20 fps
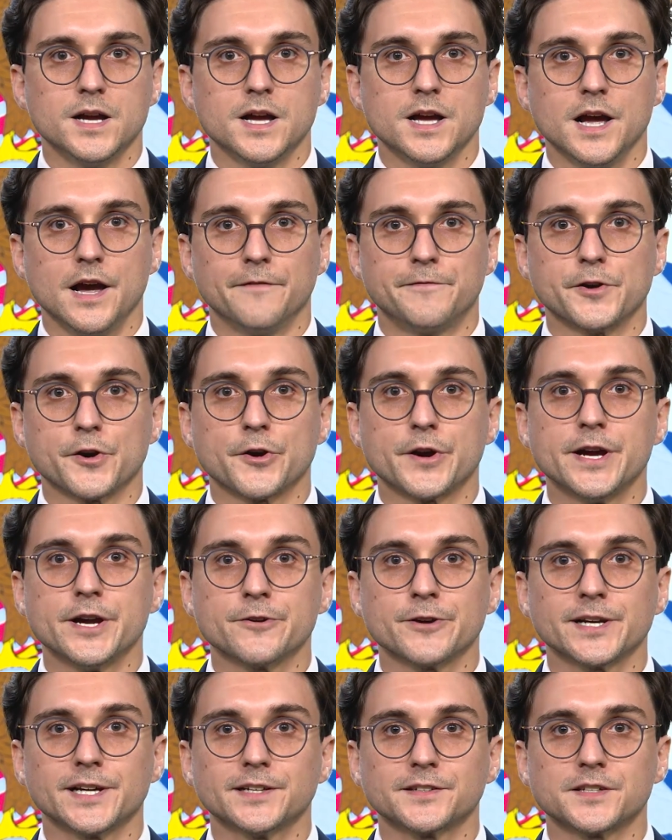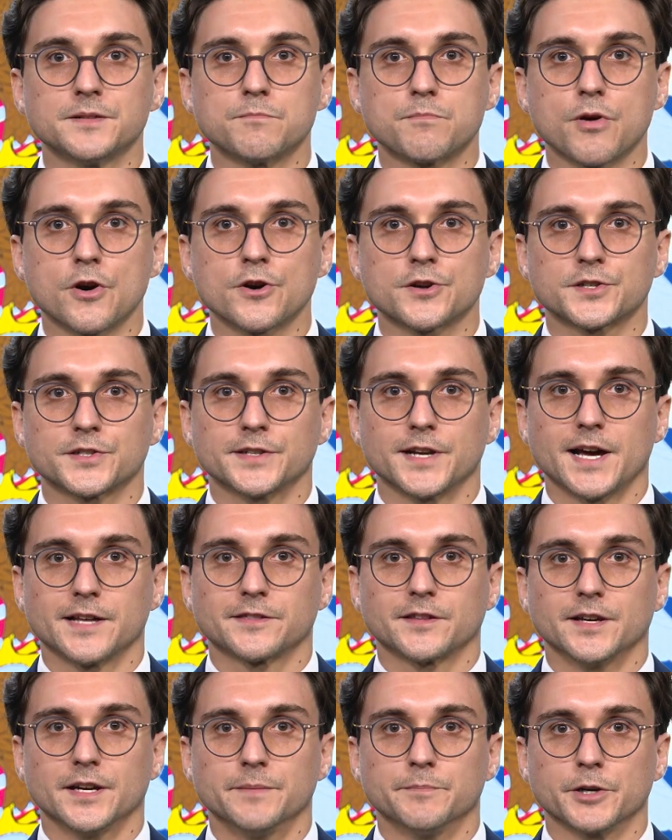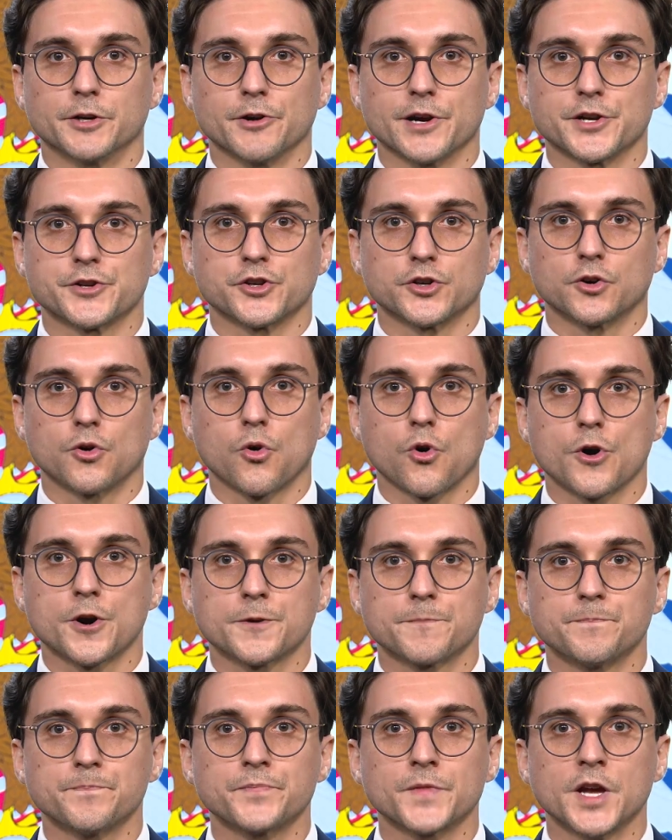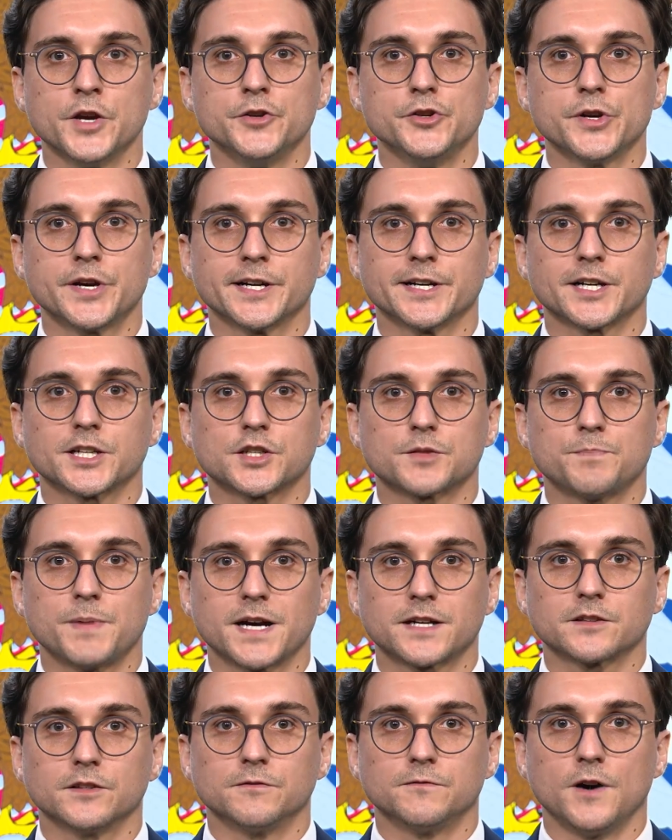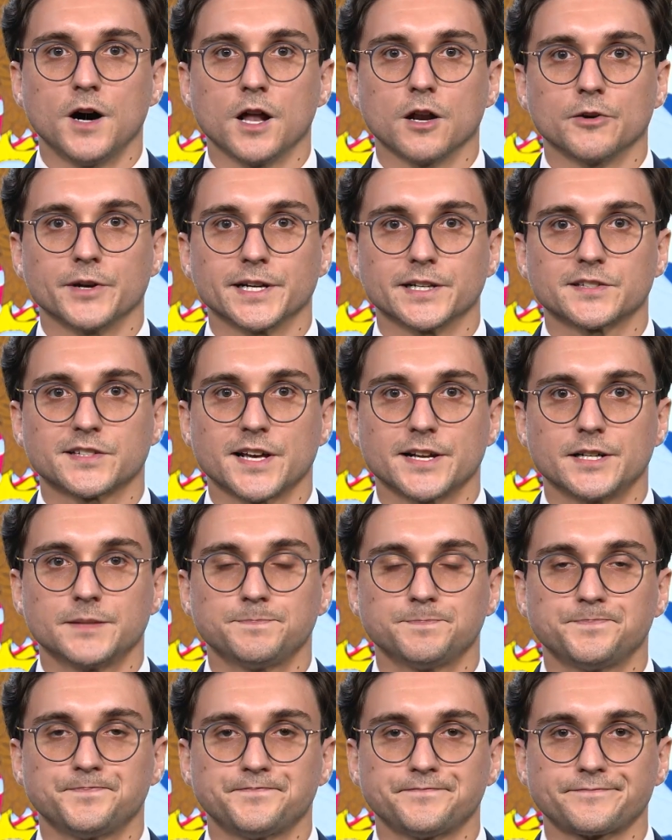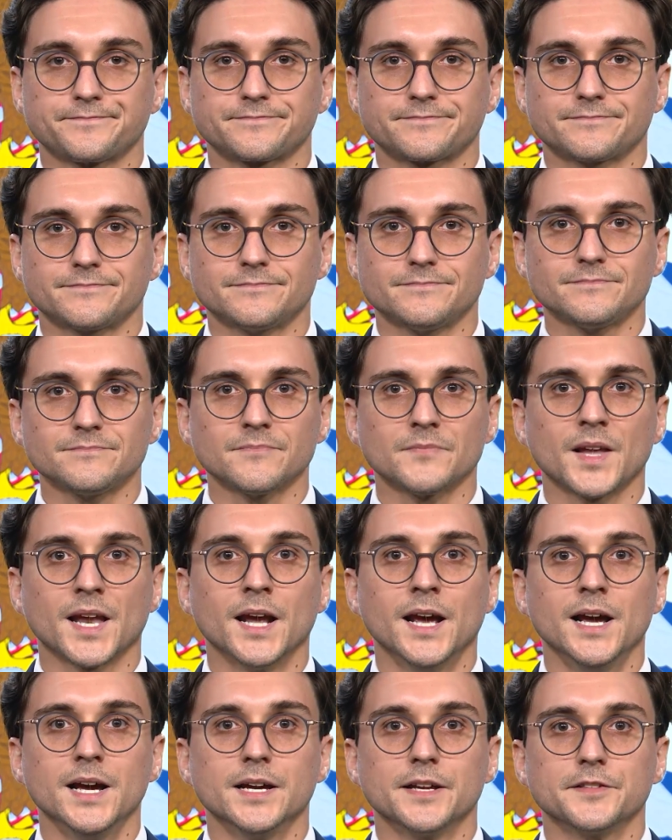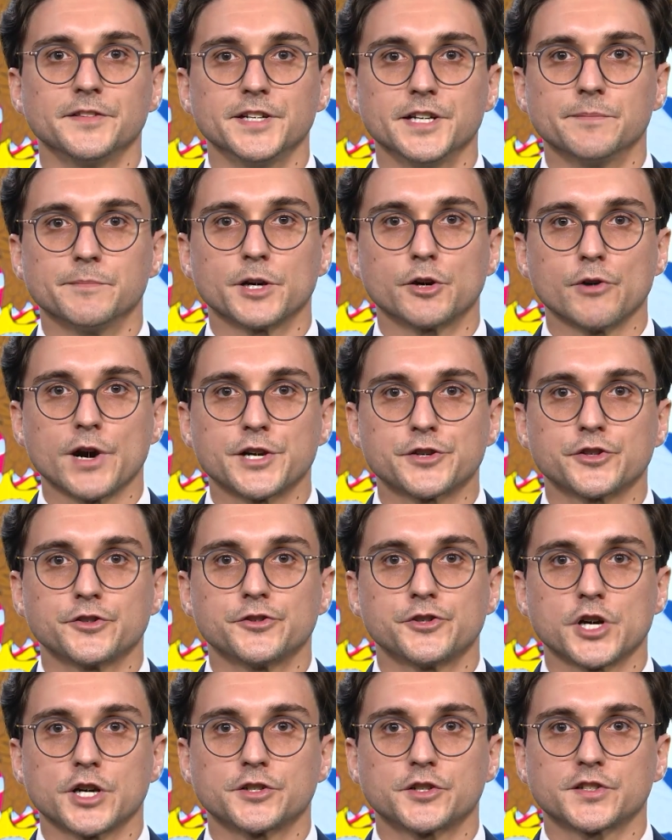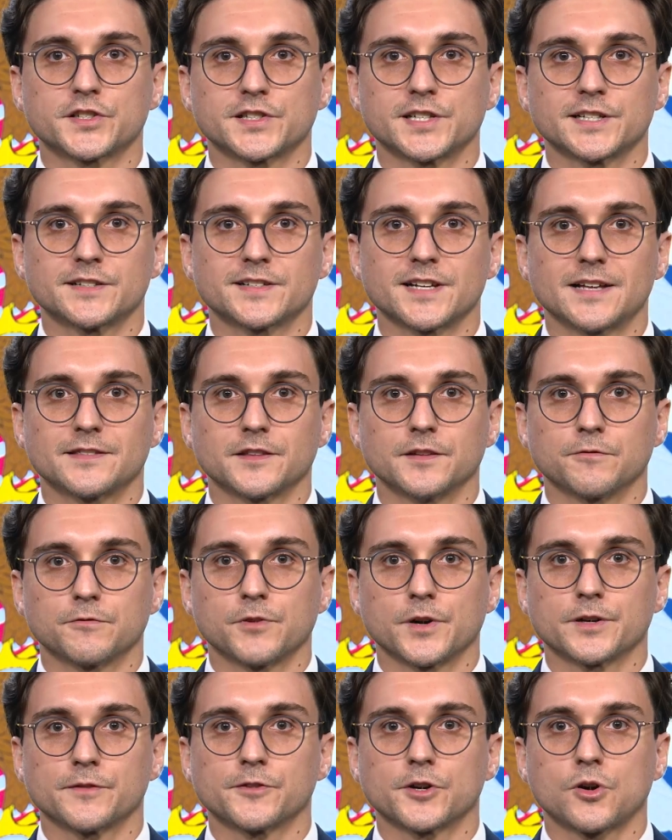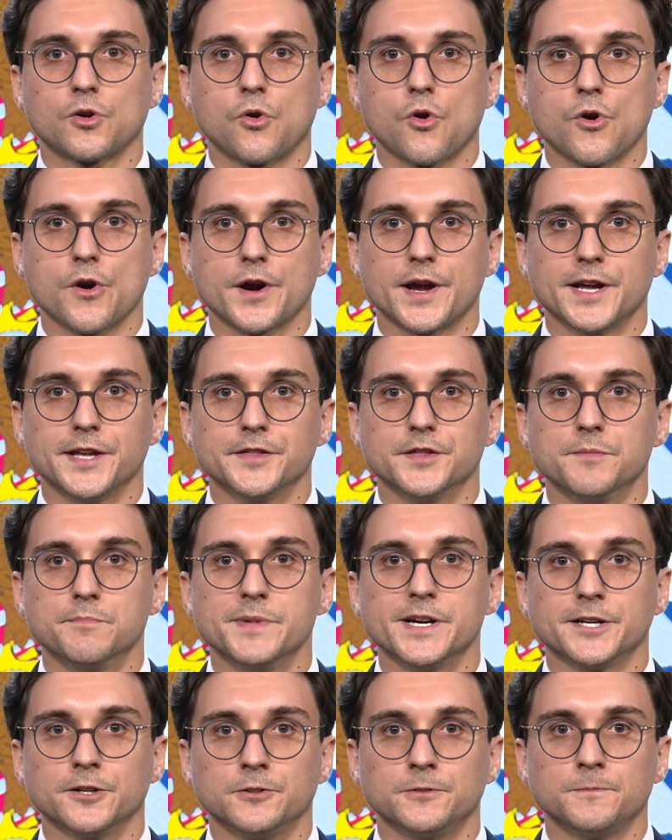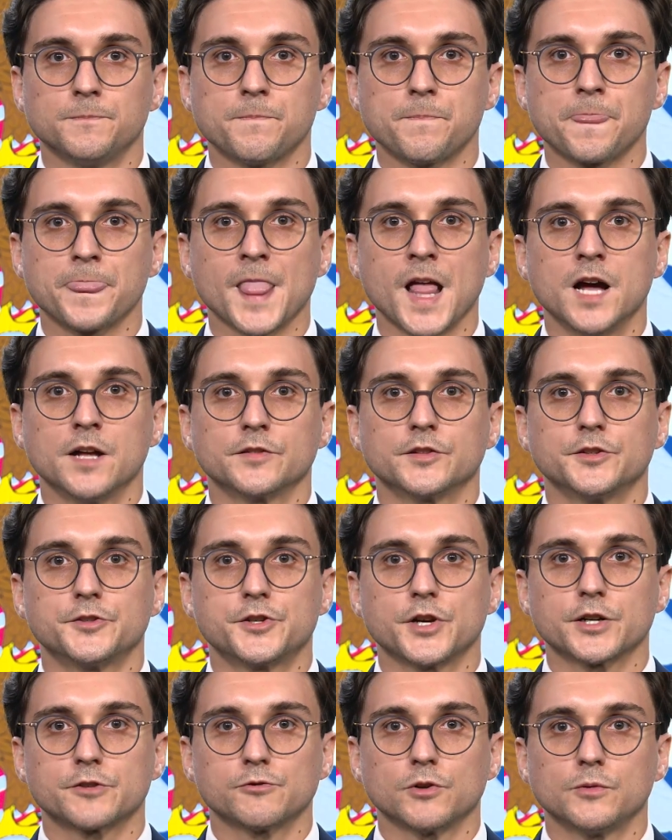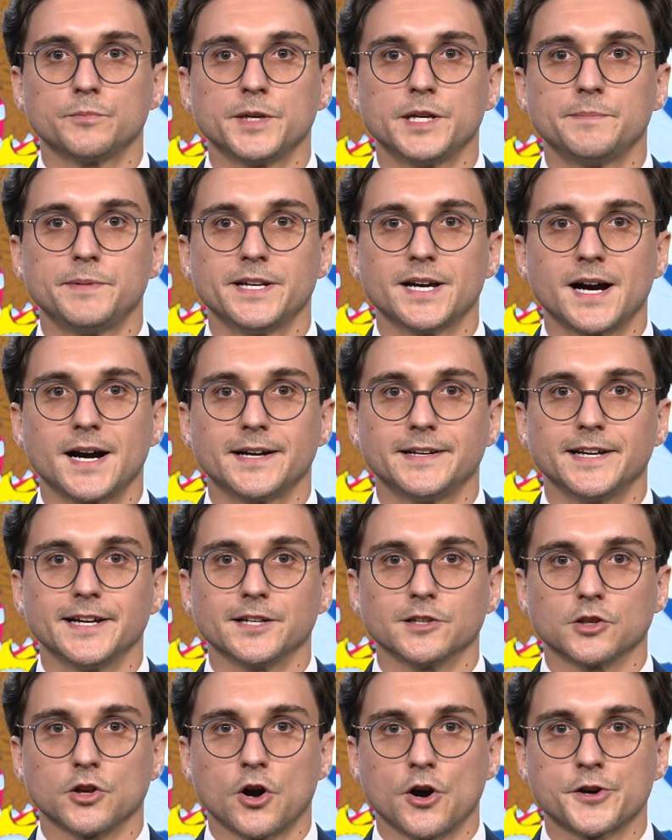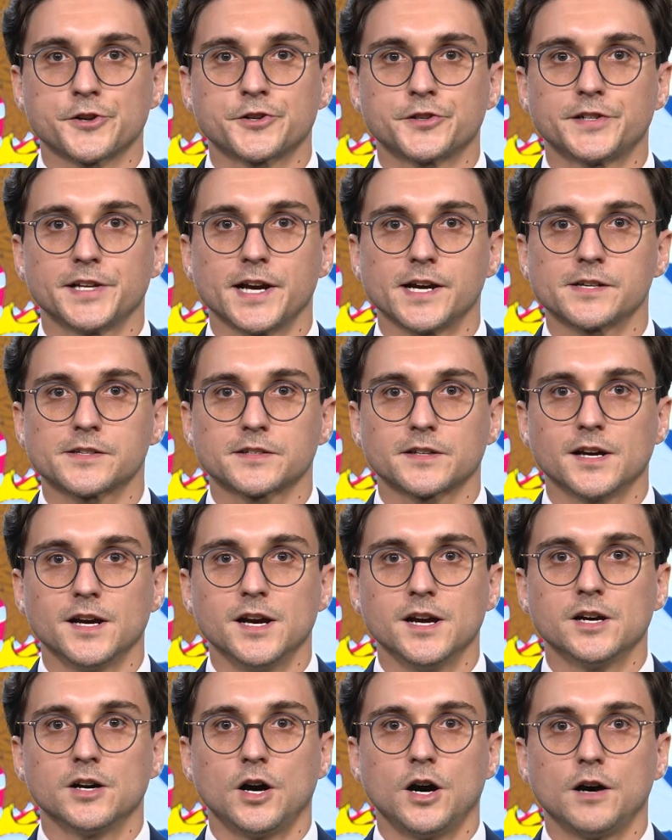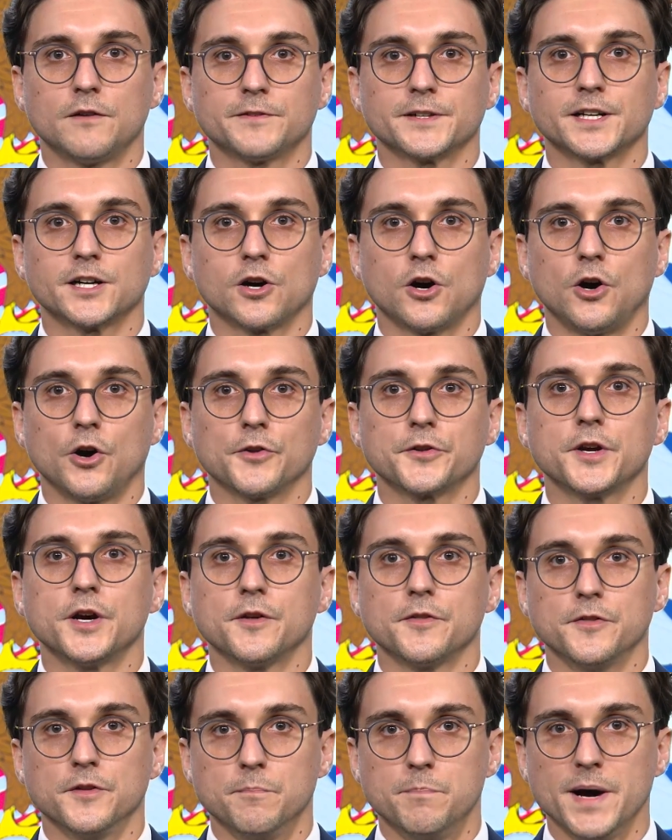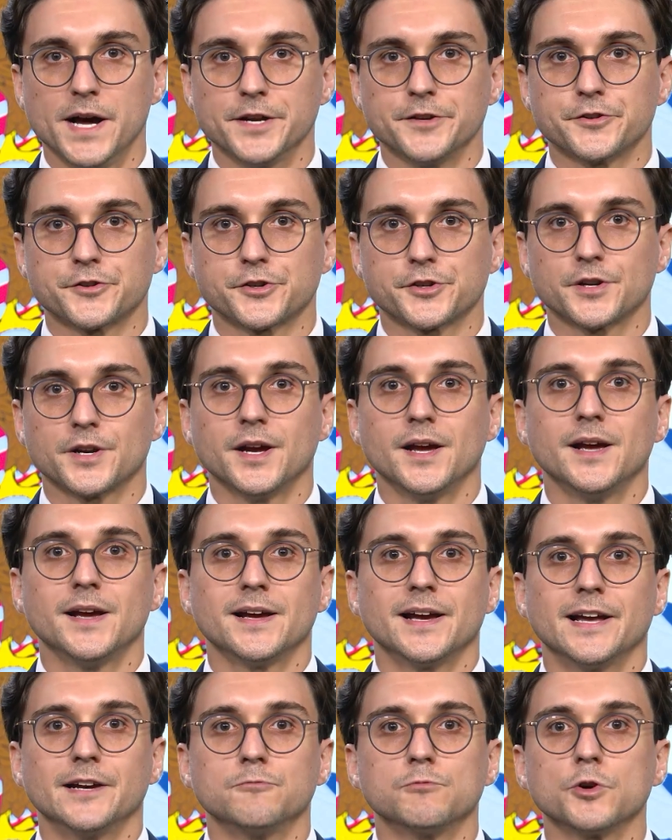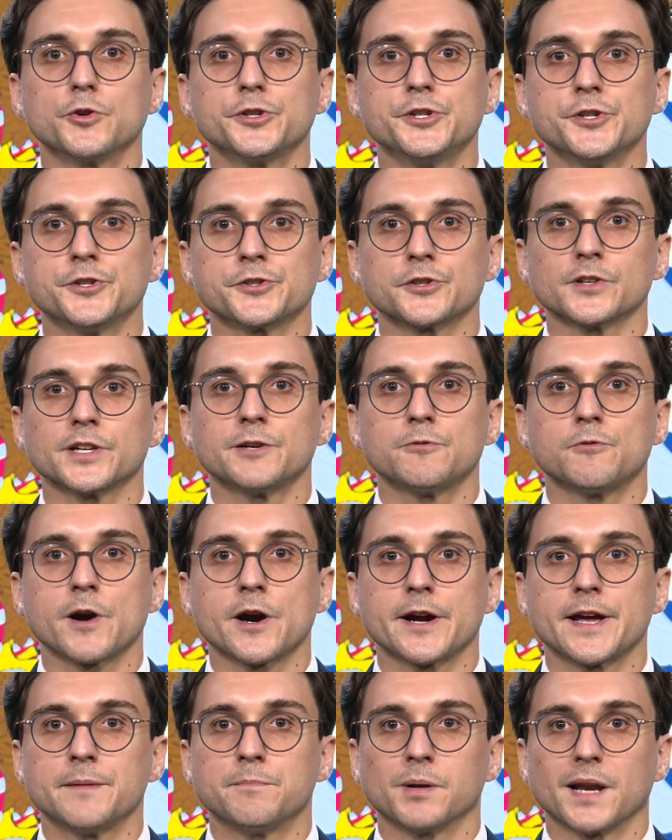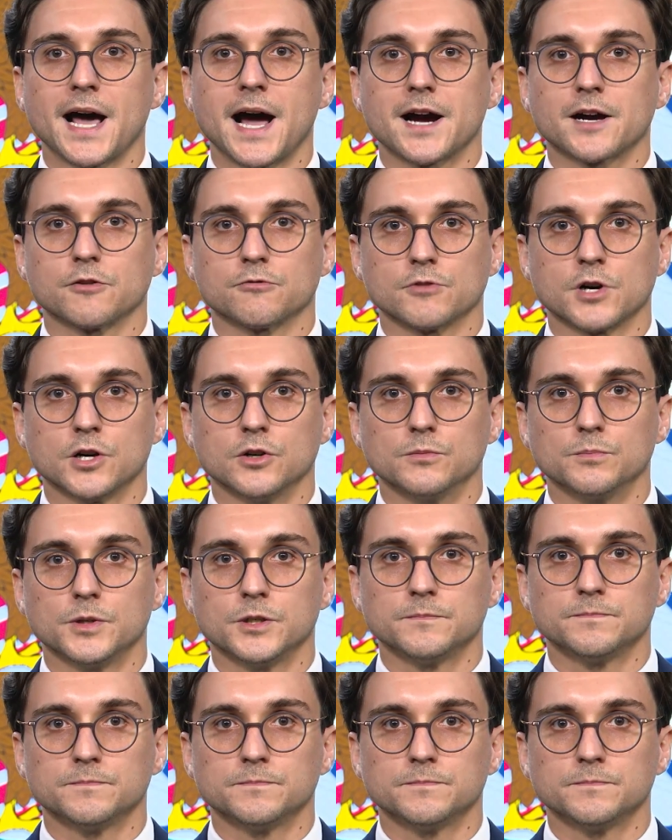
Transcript: If your hearing is in person at the immigration court, you can expect the following setup. The immigration judge sits at the front of the court in the middle. The judge will be behind a large desk, often called the bench, and will usually wear a black robe.